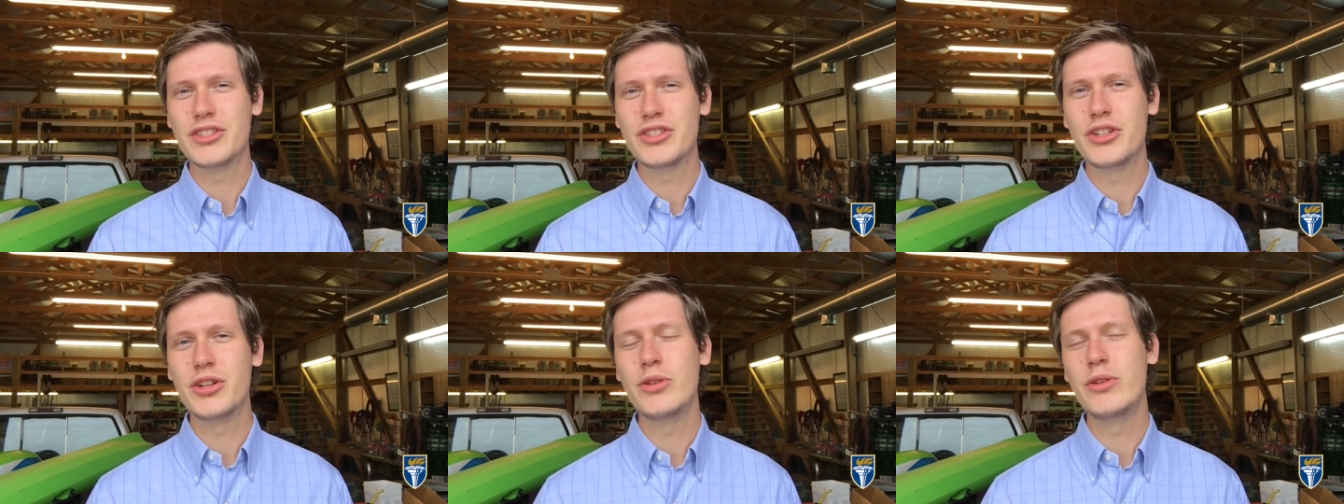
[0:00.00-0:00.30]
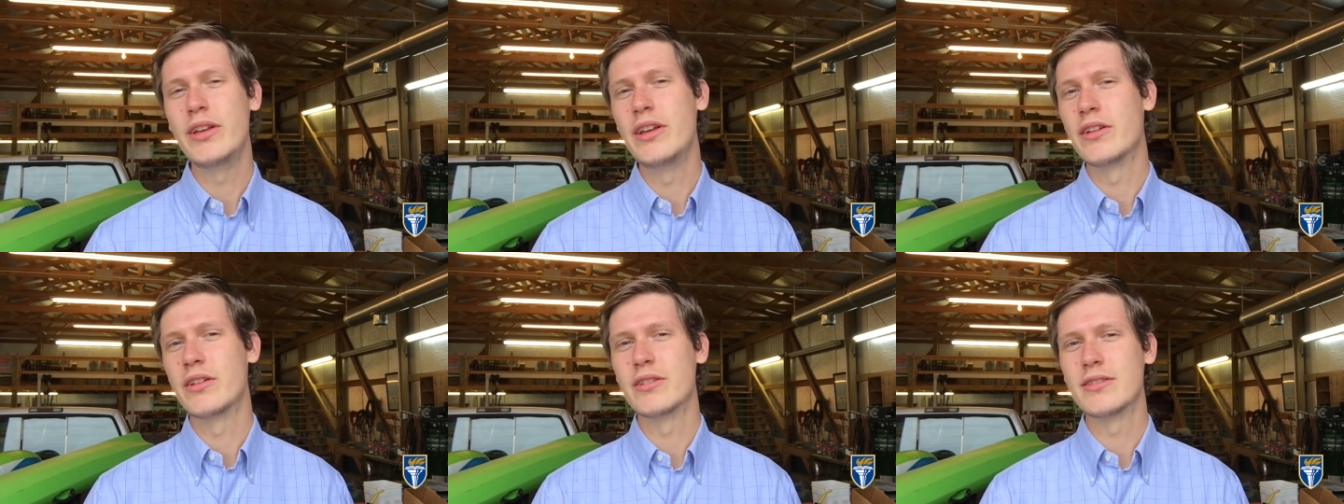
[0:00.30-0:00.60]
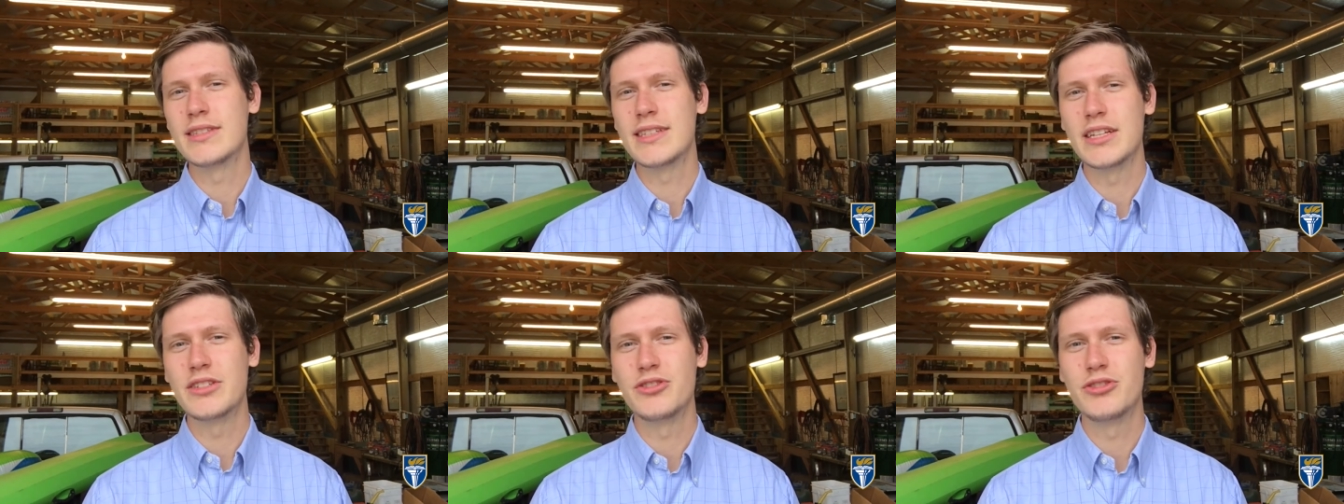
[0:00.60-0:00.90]
2
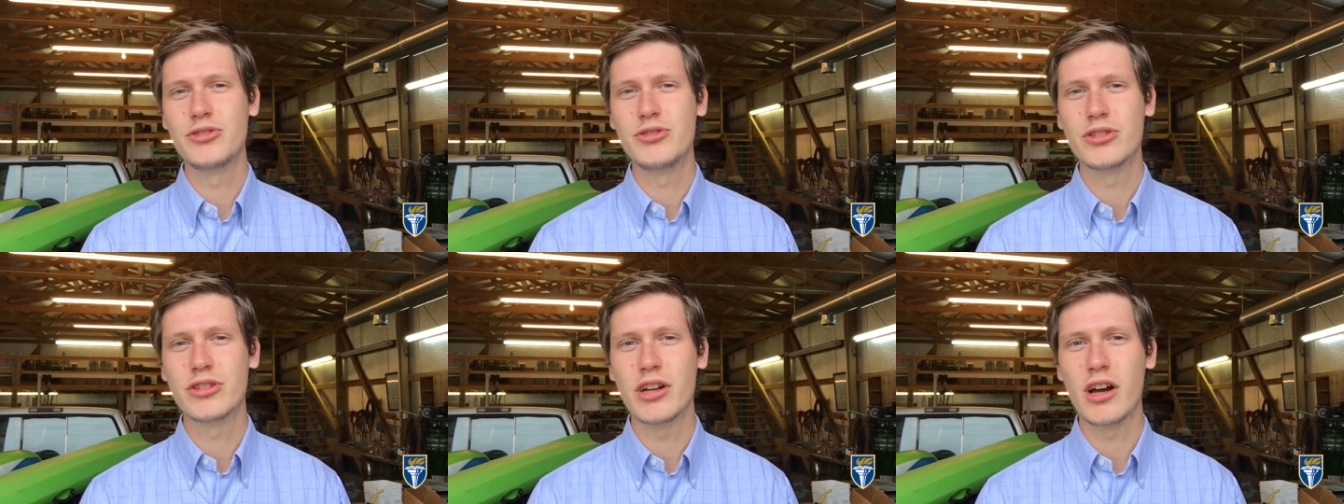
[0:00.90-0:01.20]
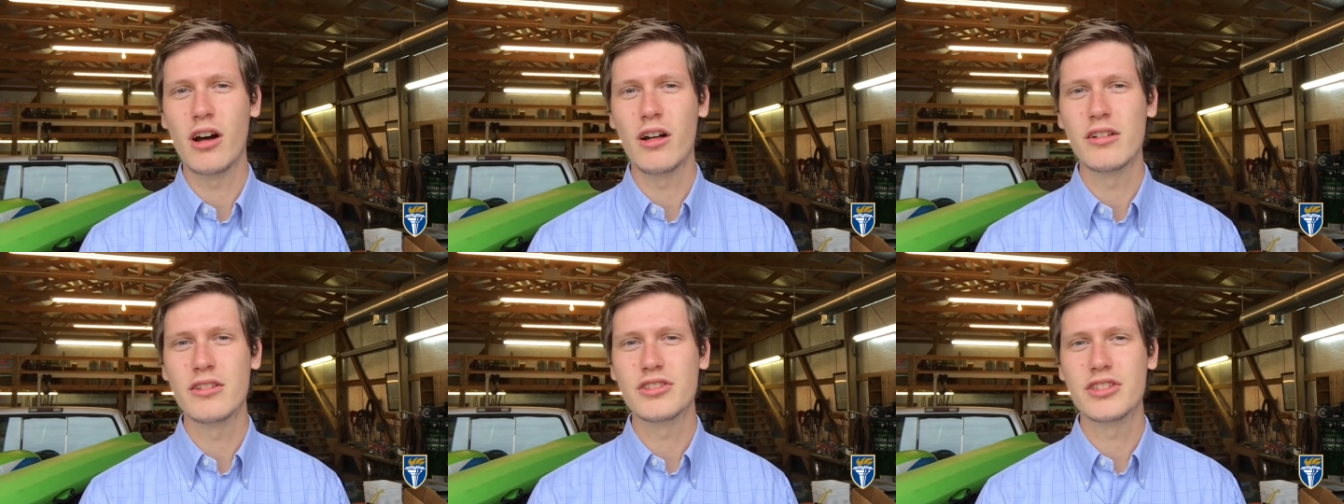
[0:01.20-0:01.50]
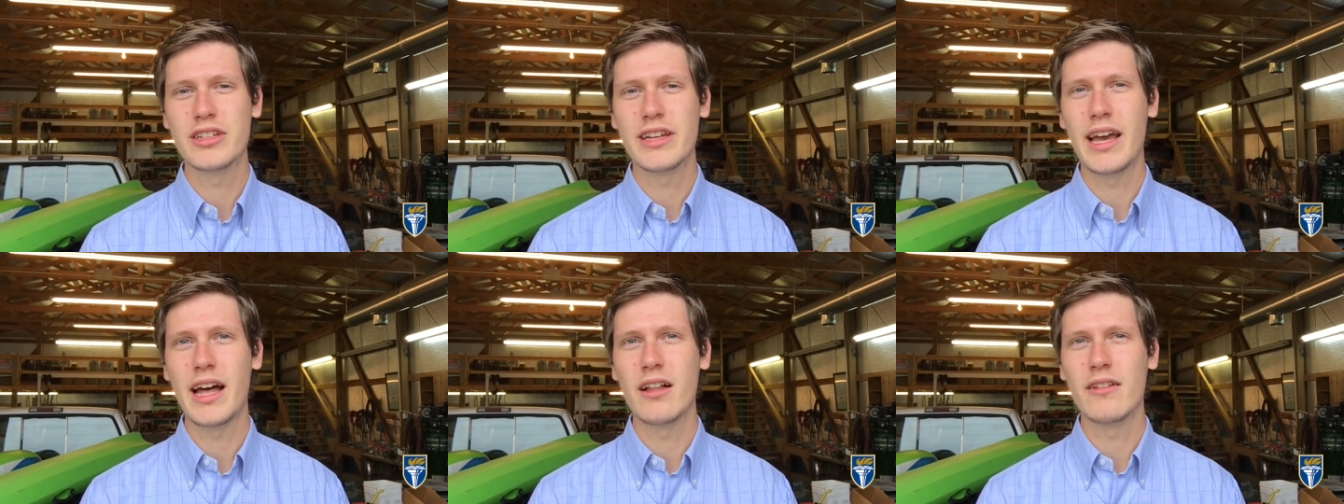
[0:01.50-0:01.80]
years at junior college
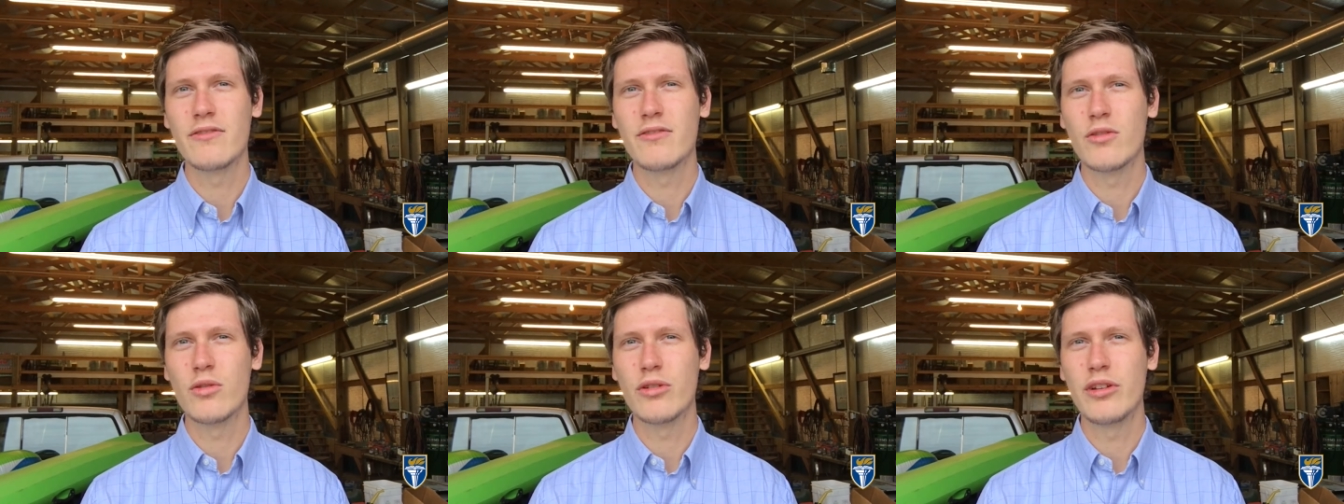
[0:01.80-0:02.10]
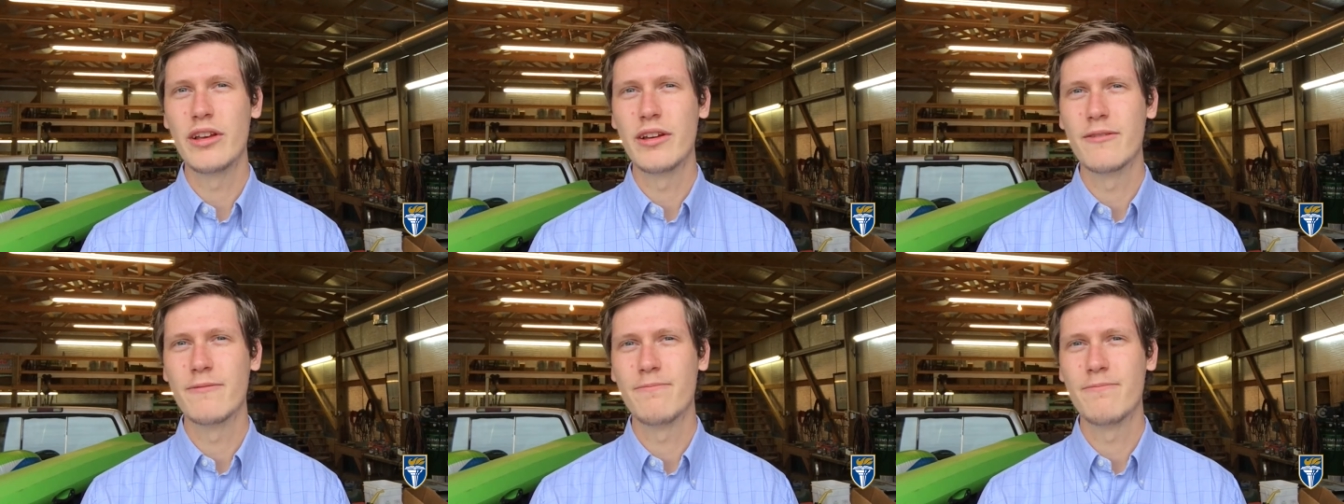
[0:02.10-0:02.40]
in California.